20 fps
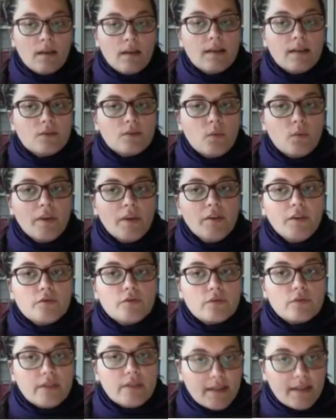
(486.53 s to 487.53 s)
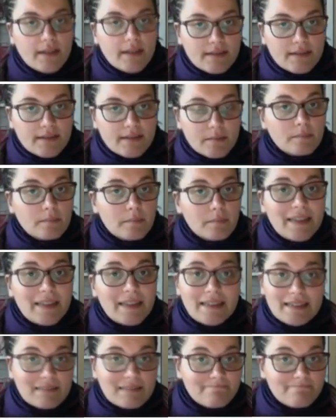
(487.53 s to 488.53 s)
So when you draw necks,
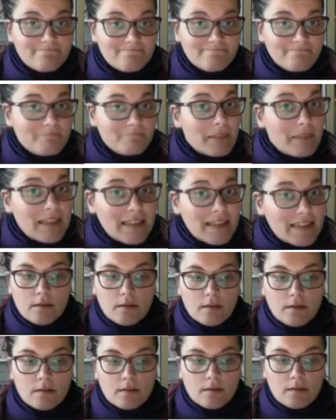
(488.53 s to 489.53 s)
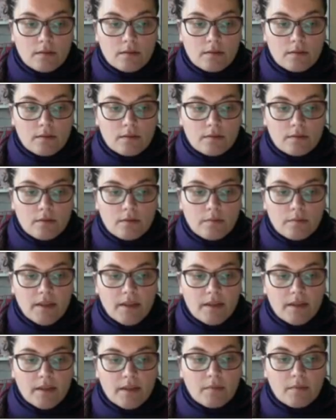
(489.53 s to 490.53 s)
please don't make them